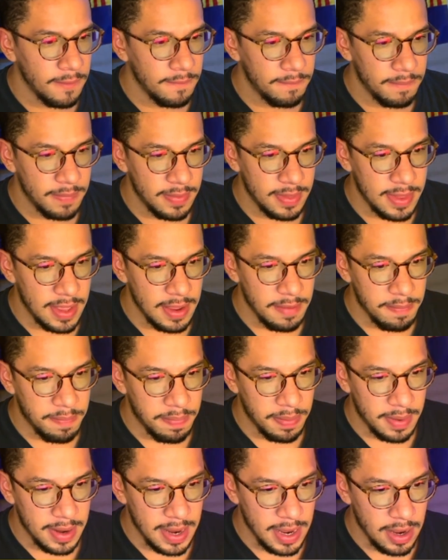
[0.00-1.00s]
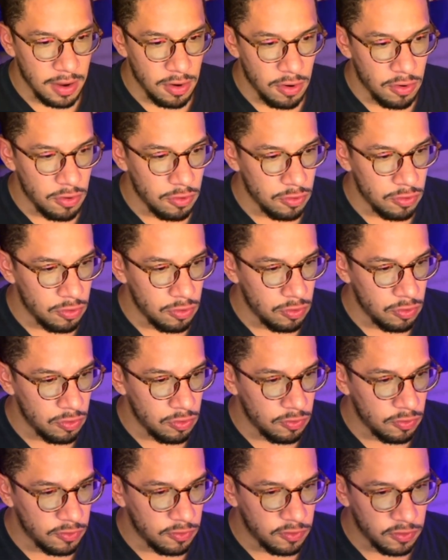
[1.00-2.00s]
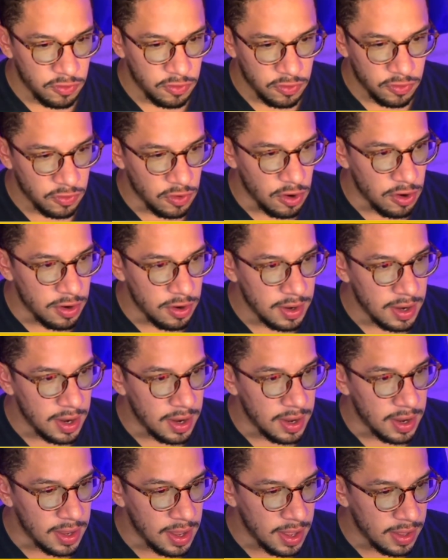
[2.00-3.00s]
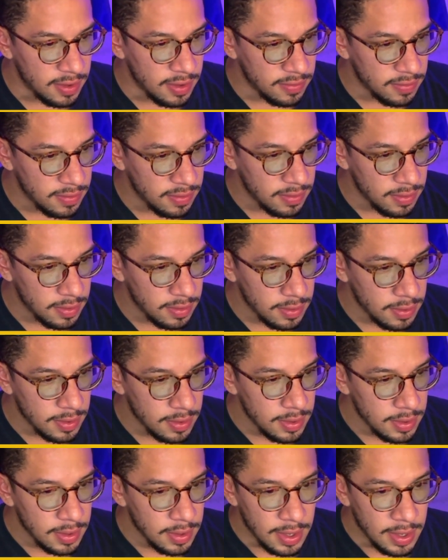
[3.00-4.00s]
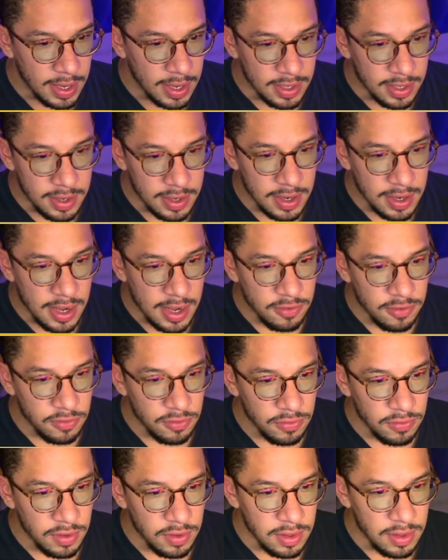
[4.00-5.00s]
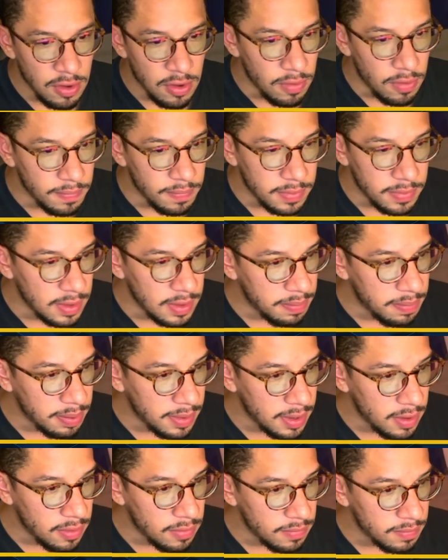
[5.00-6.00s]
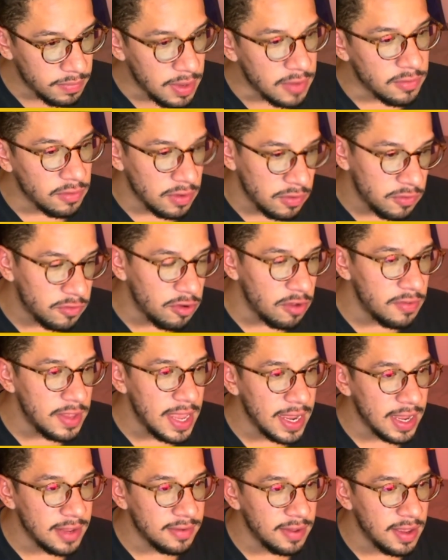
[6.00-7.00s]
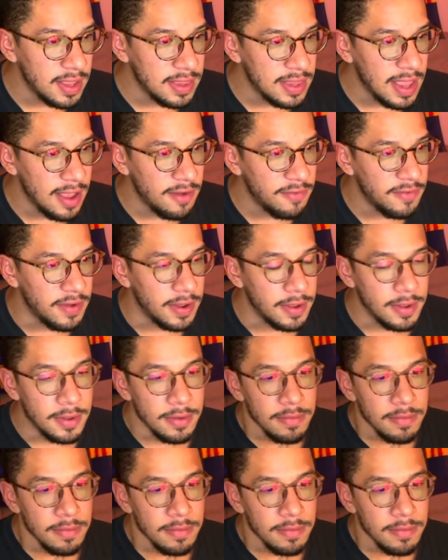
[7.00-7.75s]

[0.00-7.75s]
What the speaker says: They play on Sunday, yes. Against Real Sociedad. No, they play on, yes, it's Sunday against Getafe.